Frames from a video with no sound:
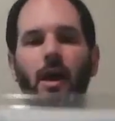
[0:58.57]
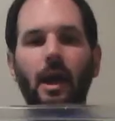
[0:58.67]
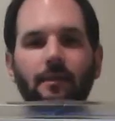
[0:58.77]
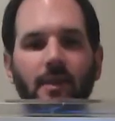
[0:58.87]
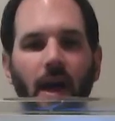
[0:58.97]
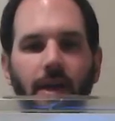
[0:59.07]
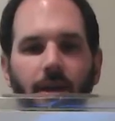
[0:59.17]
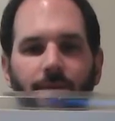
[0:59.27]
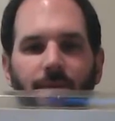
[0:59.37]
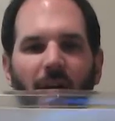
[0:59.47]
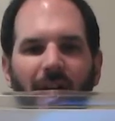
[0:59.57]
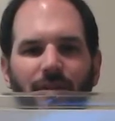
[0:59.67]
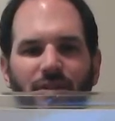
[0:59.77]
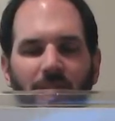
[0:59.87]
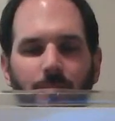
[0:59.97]
I've done 5
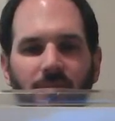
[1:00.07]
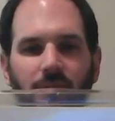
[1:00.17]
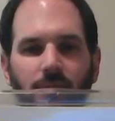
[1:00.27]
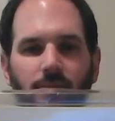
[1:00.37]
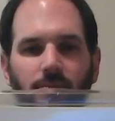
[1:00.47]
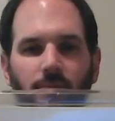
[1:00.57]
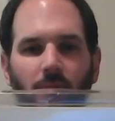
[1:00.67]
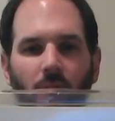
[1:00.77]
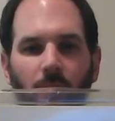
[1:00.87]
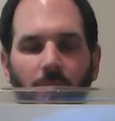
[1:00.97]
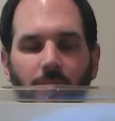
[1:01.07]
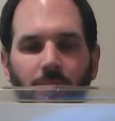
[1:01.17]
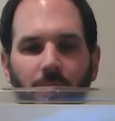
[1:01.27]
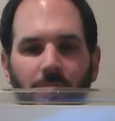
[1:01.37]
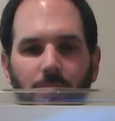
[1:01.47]
shapes on my dry
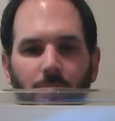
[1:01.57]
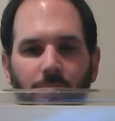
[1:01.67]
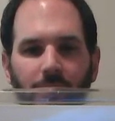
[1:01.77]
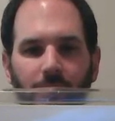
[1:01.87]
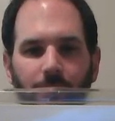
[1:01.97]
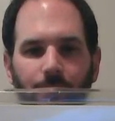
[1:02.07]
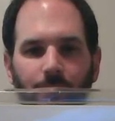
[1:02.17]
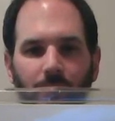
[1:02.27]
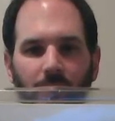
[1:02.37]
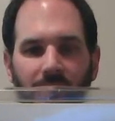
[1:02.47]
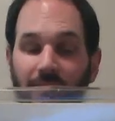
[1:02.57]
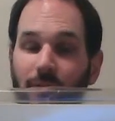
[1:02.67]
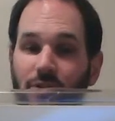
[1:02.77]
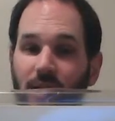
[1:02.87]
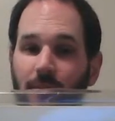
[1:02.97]
erase board here. Different
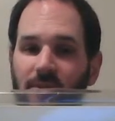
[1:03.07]
shapes.